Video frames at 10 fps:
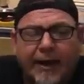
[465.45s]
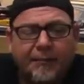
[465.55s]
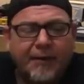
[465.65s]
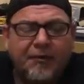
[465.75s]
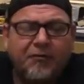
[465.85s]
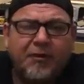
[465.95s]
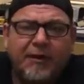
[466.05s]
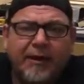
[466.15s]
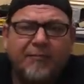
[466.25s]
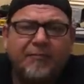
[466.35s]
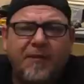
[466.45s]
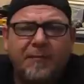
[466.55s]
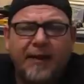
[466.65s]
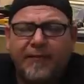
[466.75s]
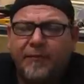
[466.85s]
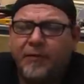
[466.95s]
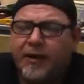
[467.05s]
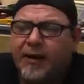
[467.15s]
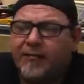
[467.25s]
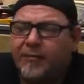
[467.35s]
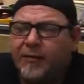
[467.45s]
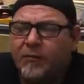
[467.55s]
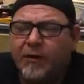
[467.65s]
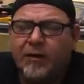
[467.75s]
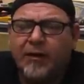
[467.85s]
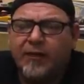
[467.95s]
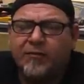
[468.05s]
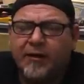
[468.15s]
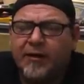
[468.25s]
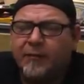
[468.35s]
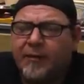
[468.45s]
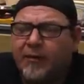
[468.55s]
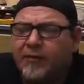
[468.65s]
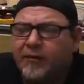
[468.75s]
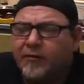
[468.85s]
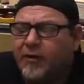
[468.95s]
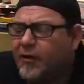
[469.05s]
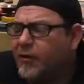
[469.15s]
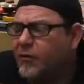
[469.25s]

I'd be interested to get some feedback from you guys. I mean, what do you guys think about this?